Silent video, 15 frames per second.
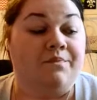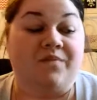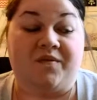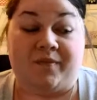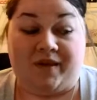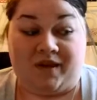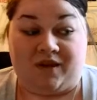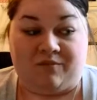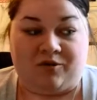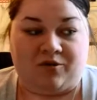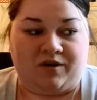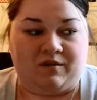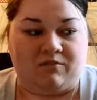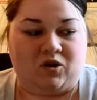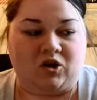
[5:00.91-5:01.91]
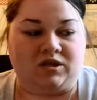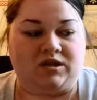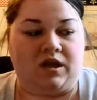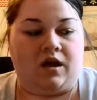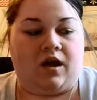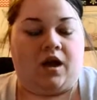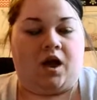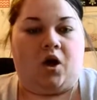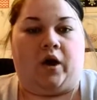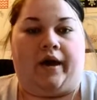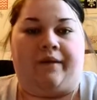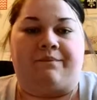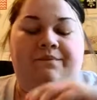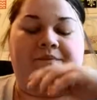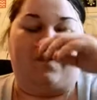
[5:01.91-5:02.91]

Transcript: Speaking of protein bars. Okay.